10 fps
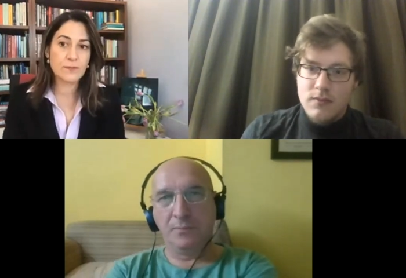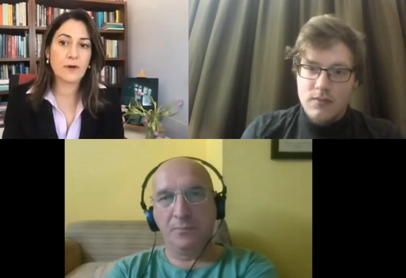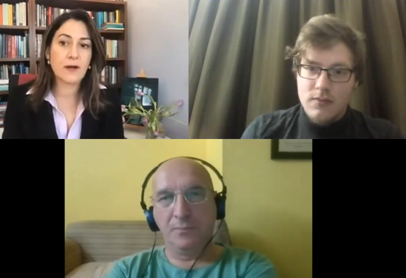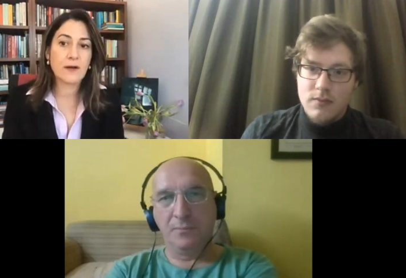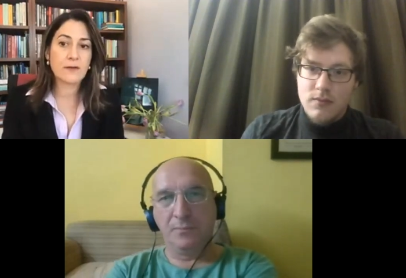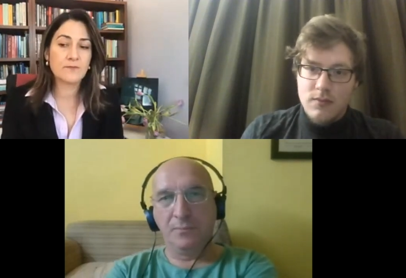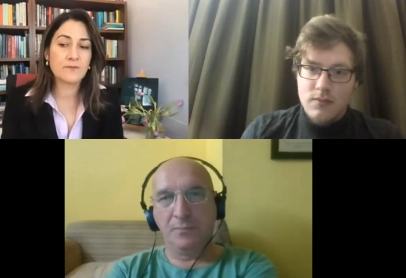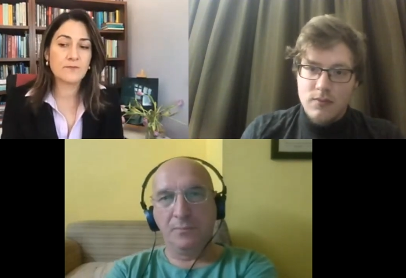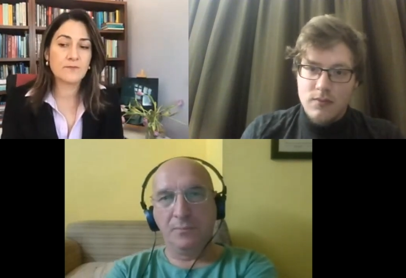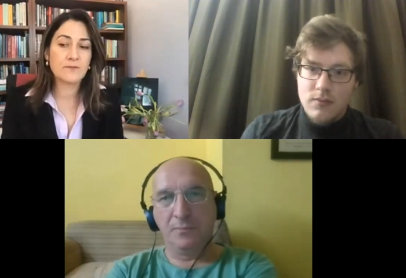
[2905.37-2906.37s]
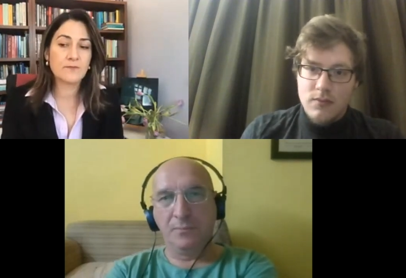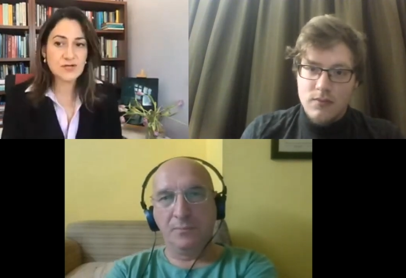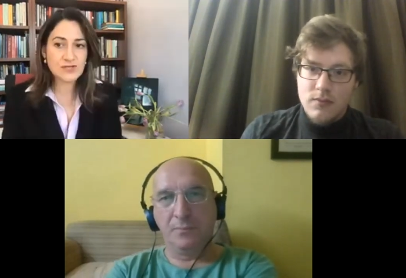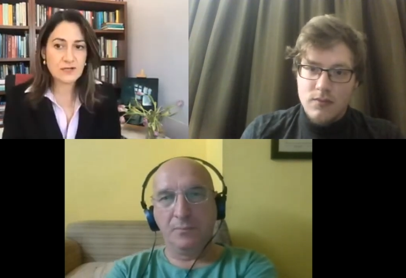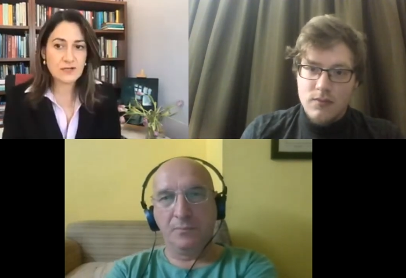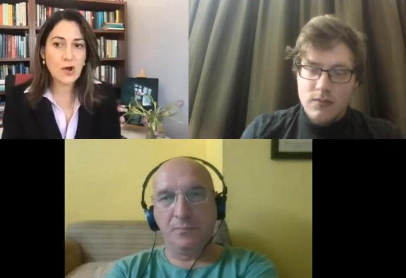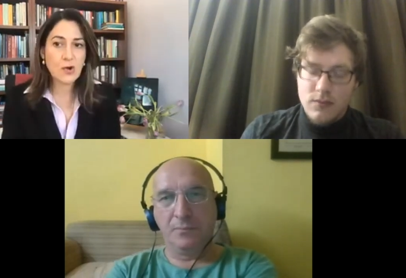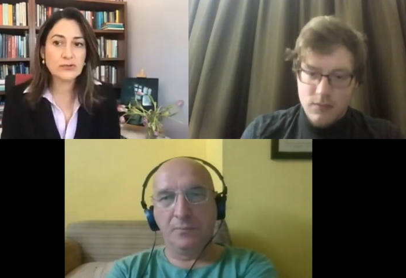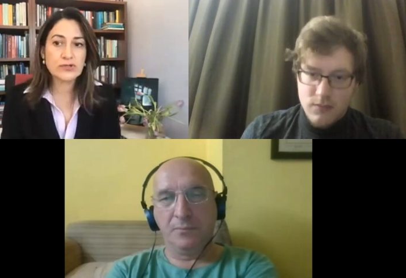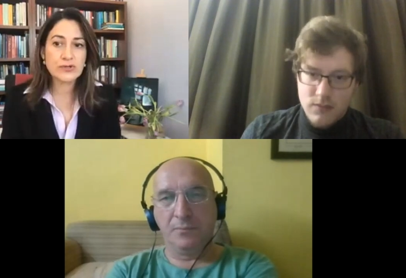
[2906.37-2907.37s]
Speaker 1: Um, listeners can
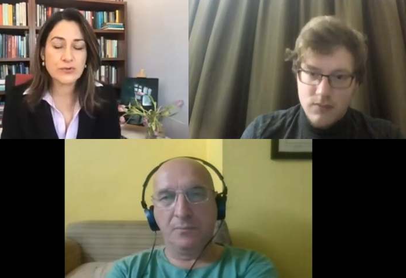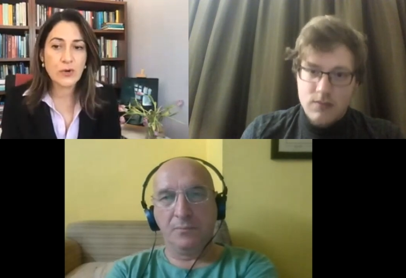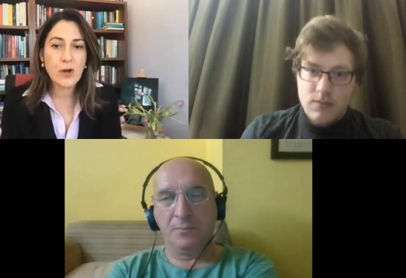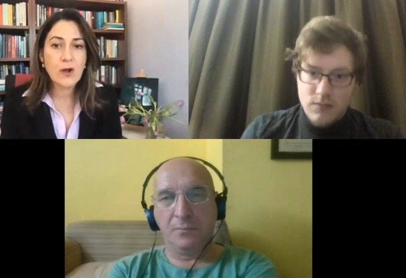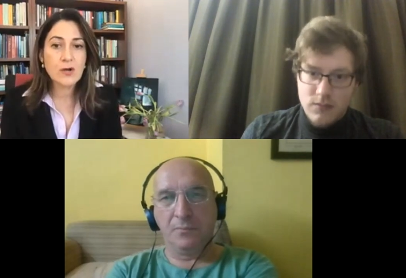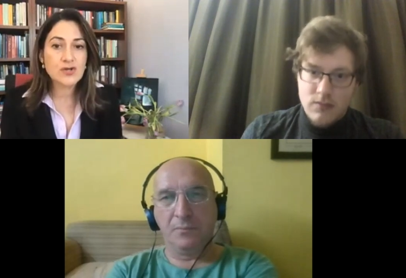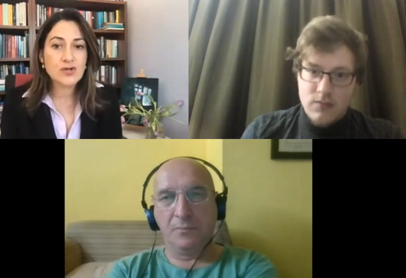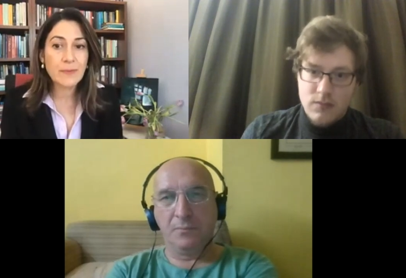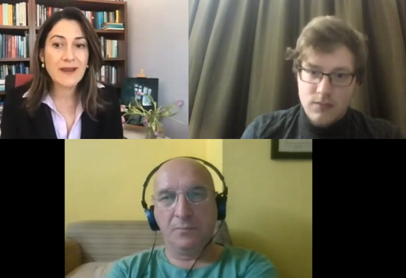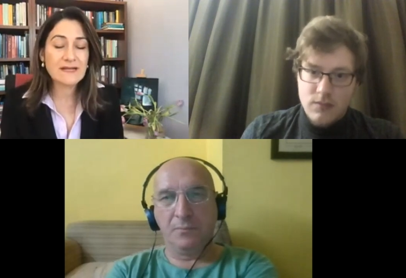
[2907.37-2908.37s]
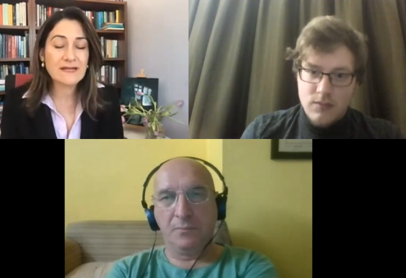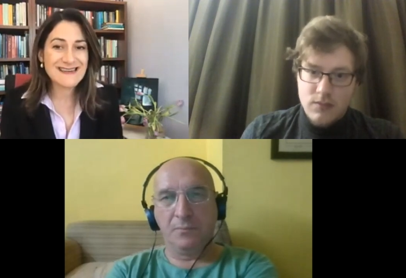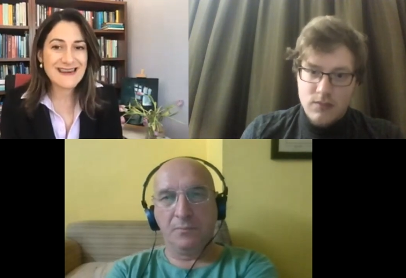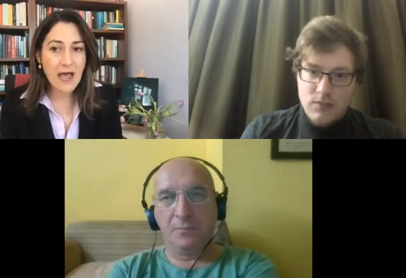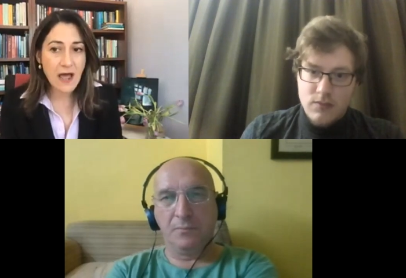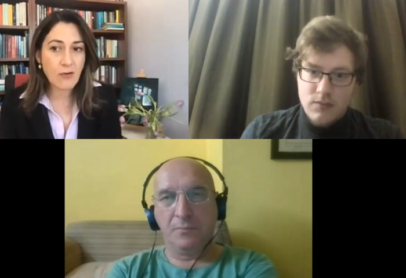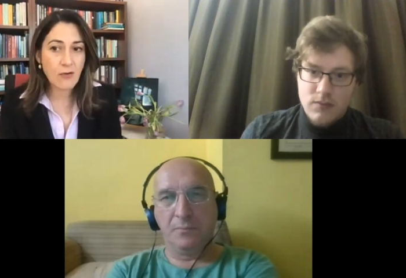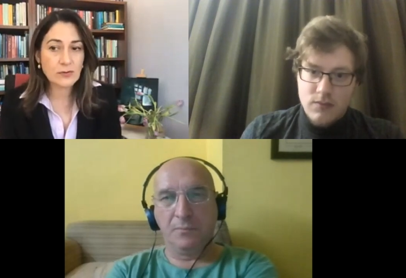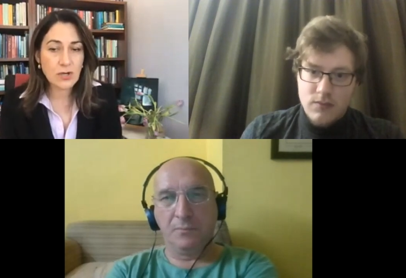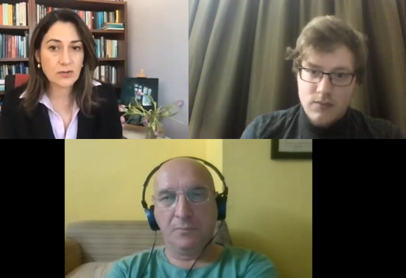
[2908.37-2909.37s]
go to
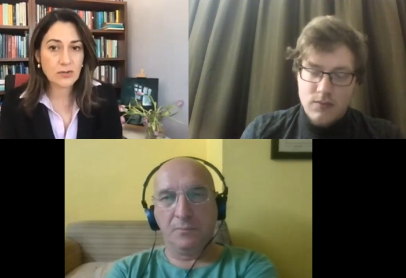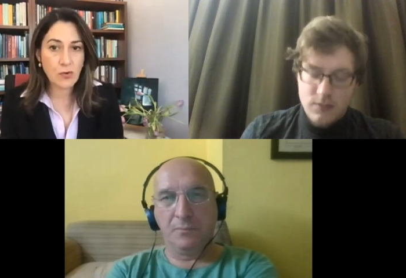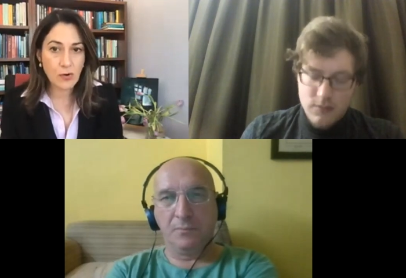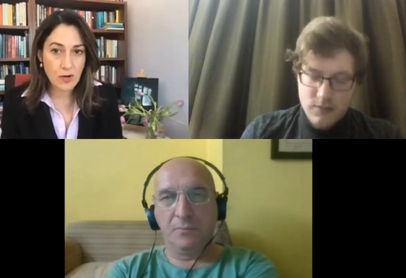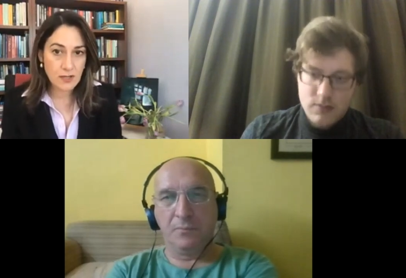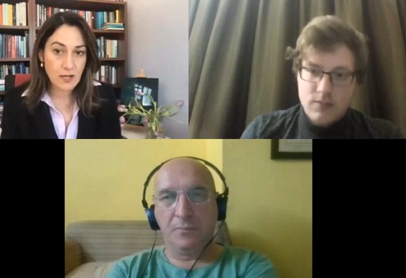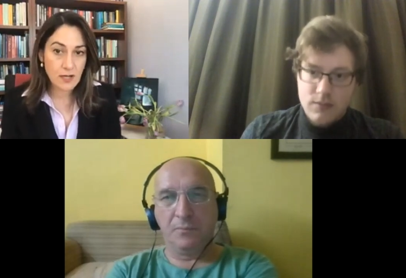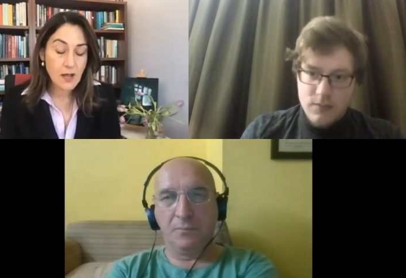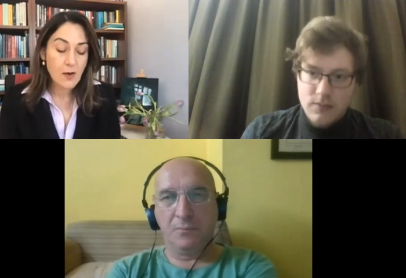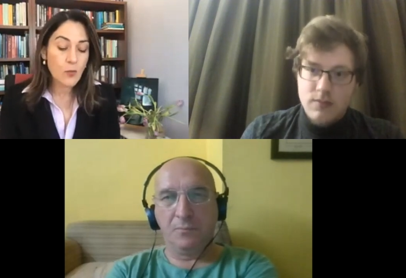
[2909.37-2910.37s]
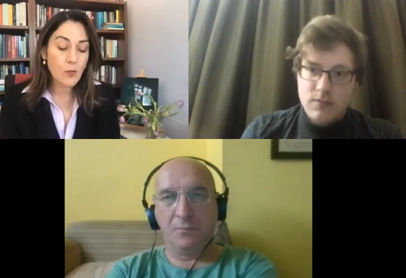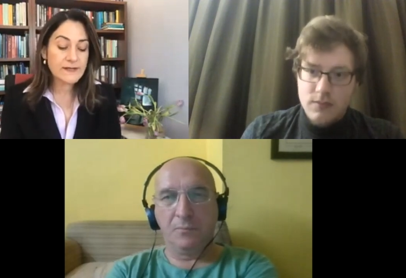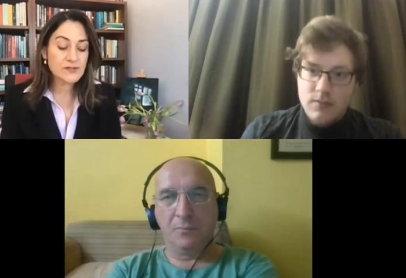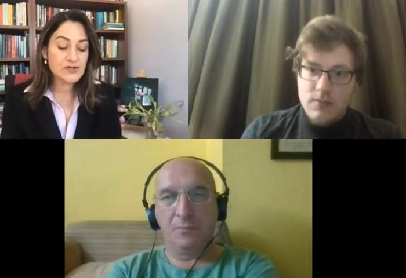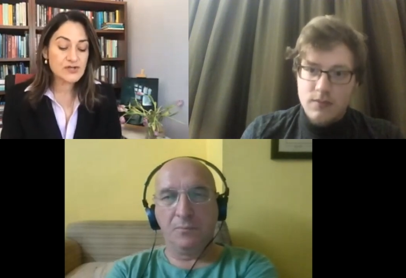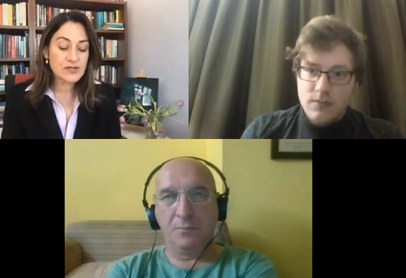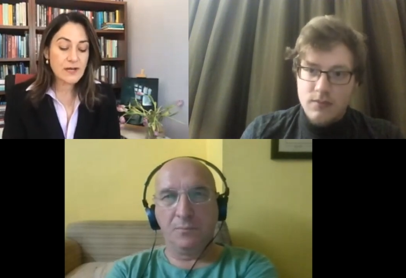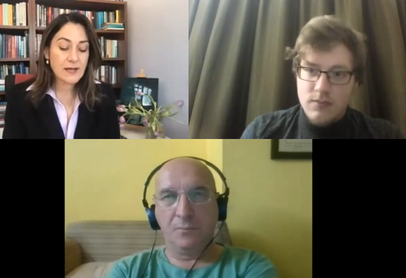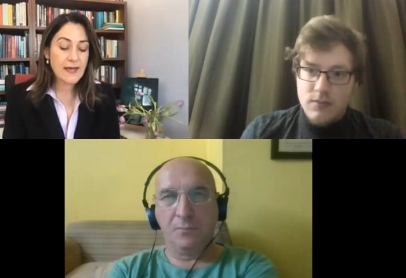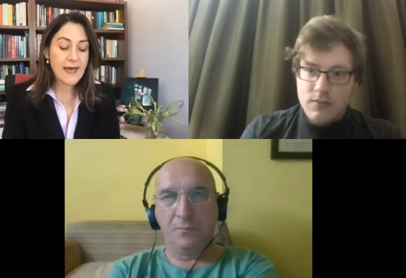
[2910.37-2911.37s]
jobguaranteenow.org, which
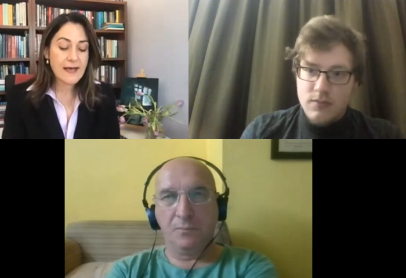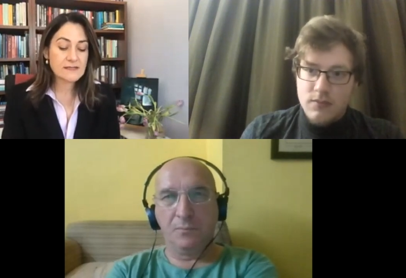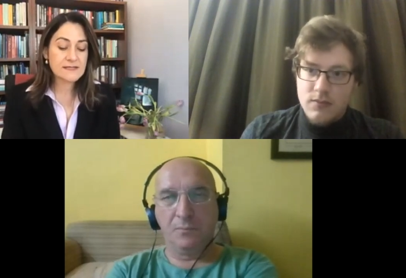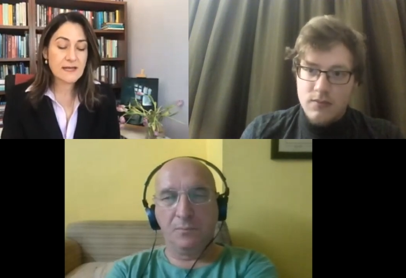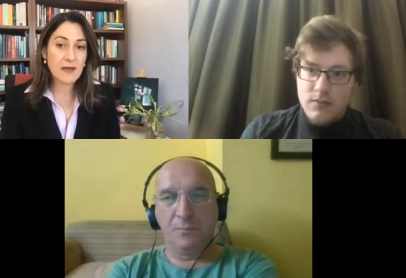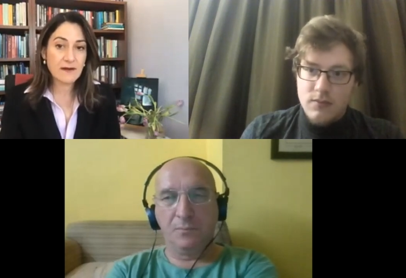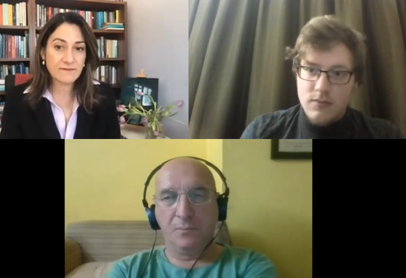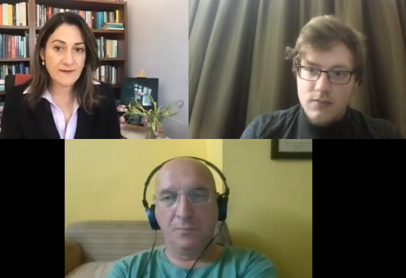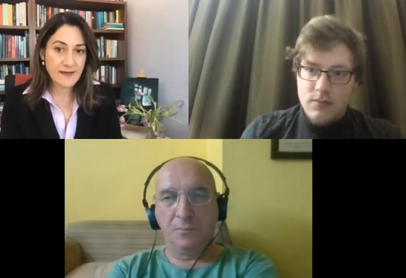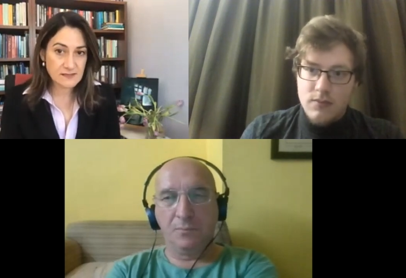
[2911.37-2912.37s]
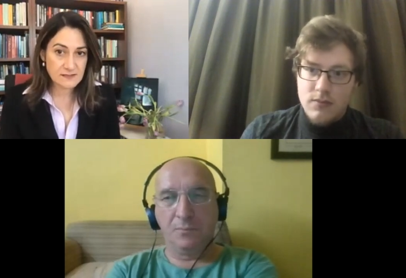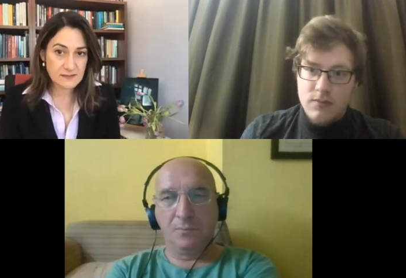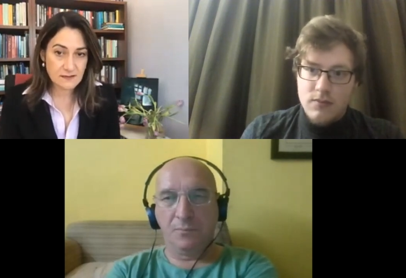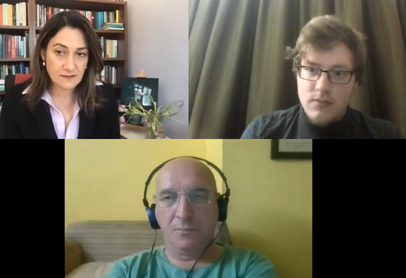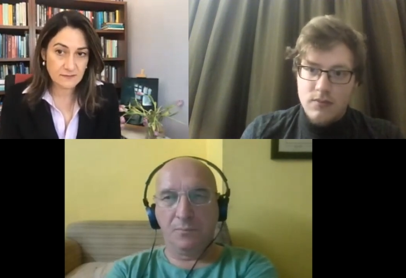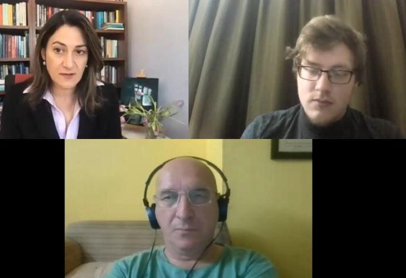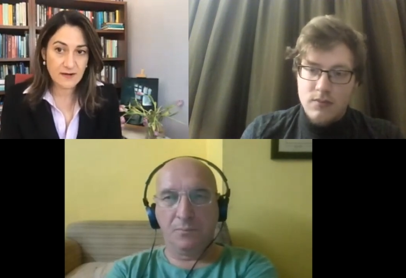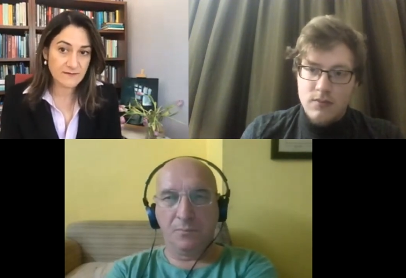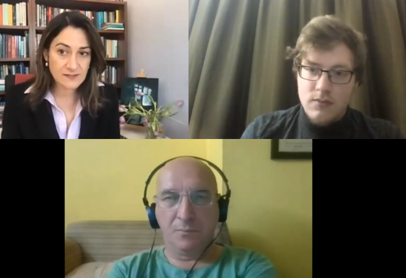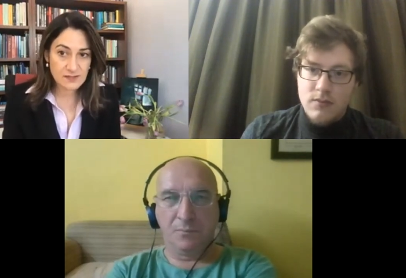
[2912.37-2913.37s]
has a manifest, a
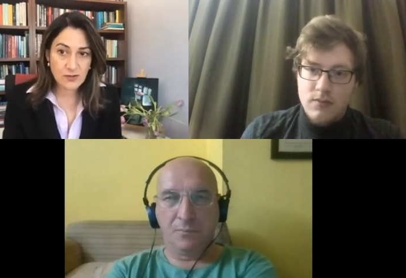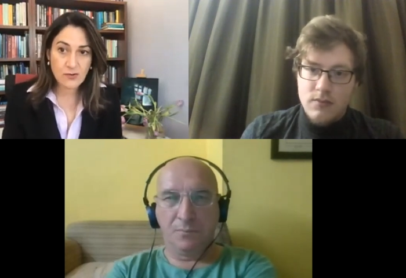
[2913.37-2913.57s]
manifesto,